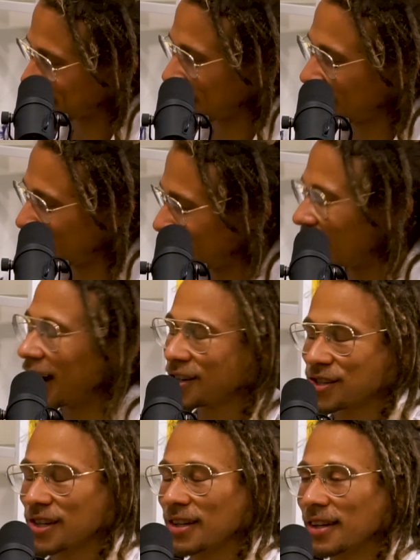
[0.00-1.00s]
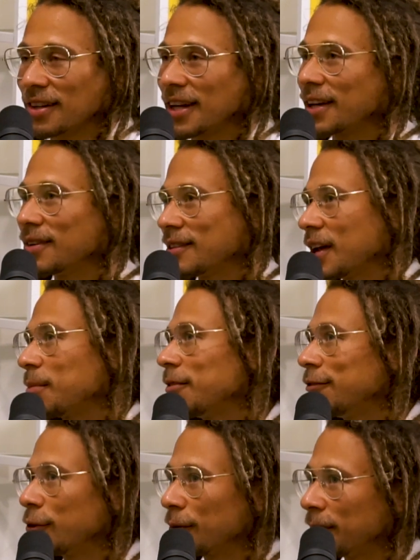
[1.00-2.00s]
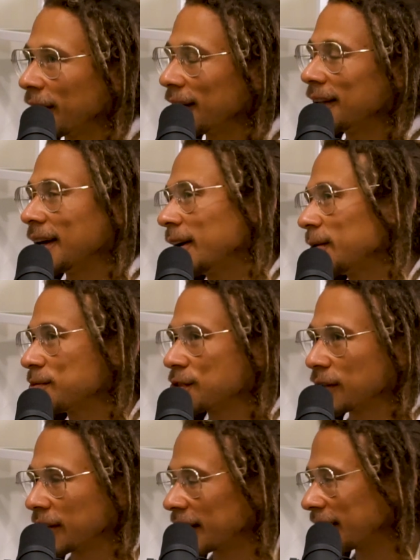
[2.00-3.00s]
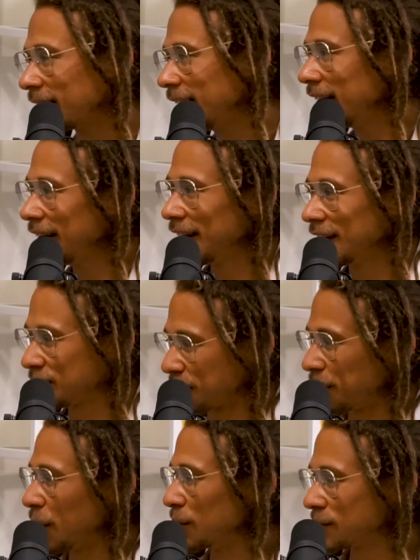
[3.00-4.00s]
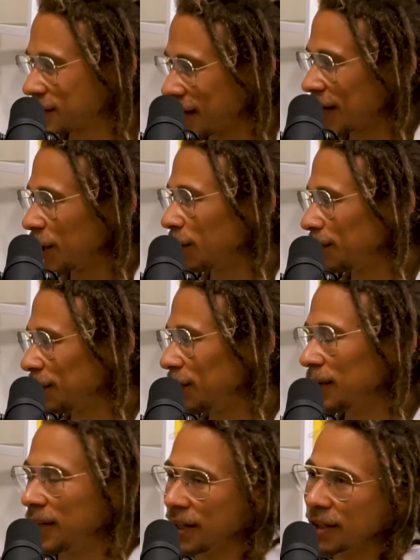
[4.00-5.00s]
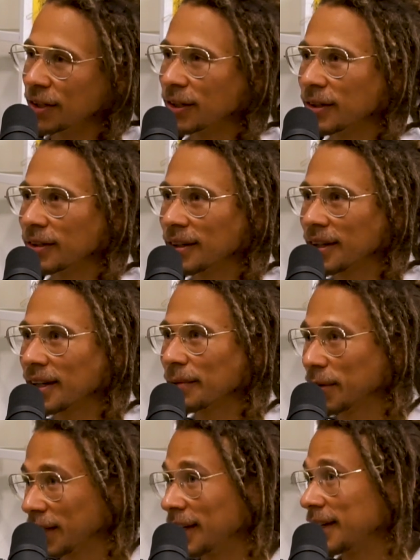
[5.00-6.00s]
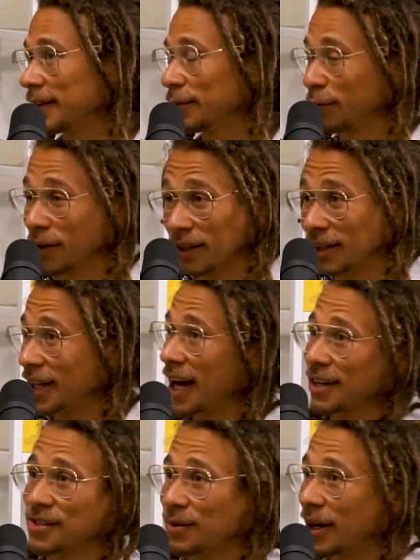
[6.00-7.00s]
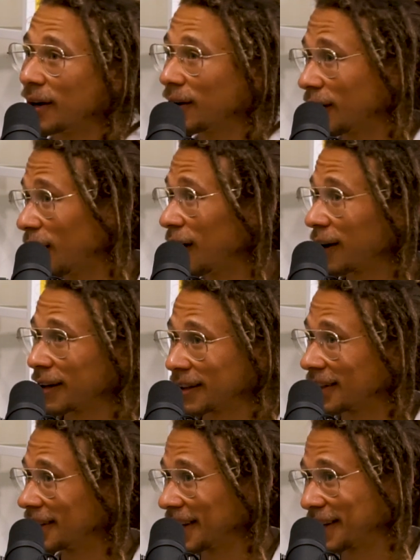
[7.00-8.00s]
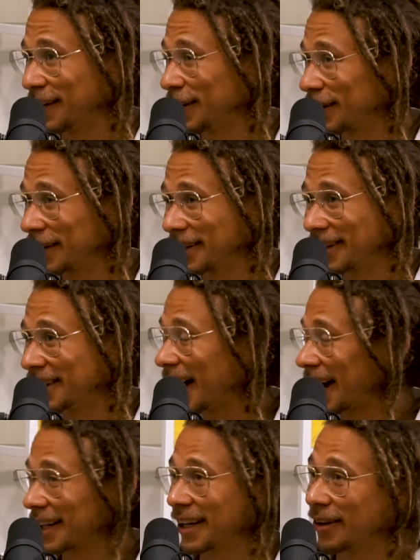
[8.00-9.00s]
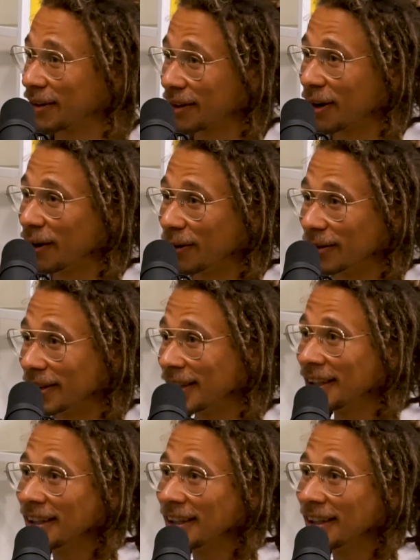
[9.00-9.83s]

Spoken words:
concoction that you take before bed that helps you, like, it's supposed to help you heal, but it really knocks you out hard, like you're knocked out cold.